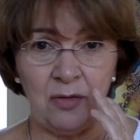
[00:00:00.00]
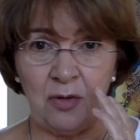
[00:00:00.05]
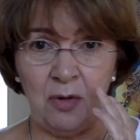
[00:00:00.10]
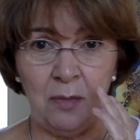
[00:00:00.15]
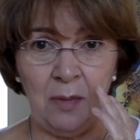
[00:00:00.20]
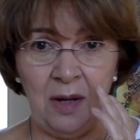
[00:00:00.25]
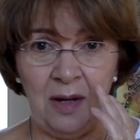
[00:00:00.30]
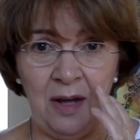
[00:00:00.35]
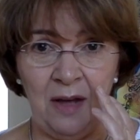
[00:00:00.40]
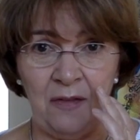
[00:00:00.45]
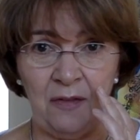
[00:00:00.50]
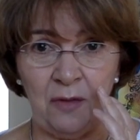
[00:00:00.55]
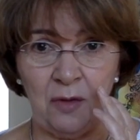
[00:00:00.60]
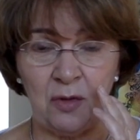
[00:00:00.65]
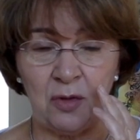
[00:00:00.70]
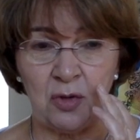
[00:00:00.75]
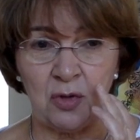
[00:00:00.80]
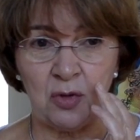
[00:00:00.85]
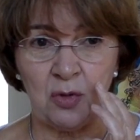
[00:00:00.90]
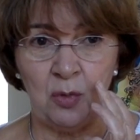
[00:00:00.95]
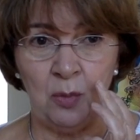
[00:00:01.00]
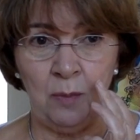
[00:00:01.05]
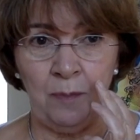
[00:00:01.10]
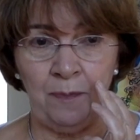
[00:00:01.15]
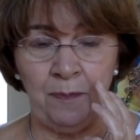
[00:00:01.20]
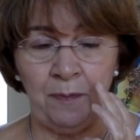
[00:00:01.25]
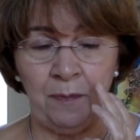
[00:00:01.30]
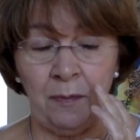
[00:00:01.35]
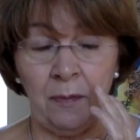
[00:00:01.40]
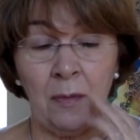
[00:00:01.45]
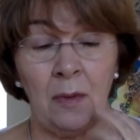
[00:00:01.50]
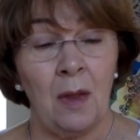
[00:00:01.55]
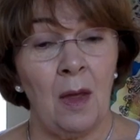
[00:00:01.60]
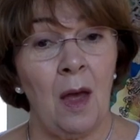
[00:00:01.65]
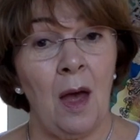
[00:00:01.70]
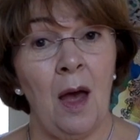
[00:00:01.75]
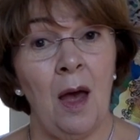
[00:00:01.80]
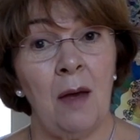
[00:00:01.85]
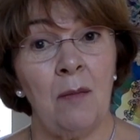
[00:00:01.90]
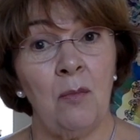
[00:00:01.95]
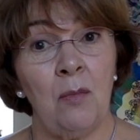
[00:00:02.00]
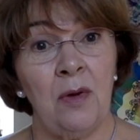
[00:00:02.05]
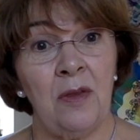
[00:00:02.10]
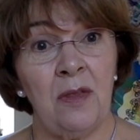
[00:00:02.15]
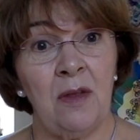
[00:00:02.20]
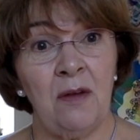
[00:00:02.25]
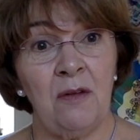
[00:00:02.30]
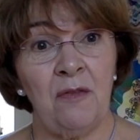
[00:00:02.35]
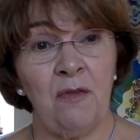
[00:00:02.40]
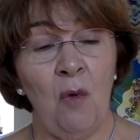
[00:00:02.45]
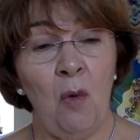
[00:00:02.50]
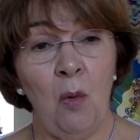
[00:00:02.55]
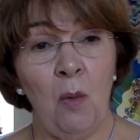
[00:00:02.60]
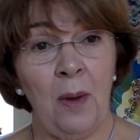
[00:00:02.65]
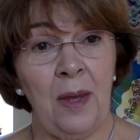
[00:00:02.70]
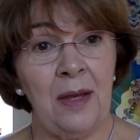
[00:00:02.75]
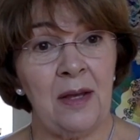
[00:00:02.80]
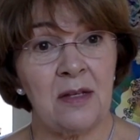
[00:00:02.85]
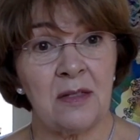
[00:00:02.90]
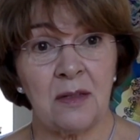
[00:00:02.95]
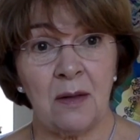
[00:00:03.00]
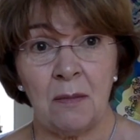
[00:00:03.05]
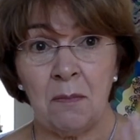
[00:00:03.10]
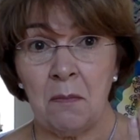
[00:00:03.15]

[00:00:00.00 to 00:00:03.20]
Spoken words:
through my left nostril. Within 4 weeks,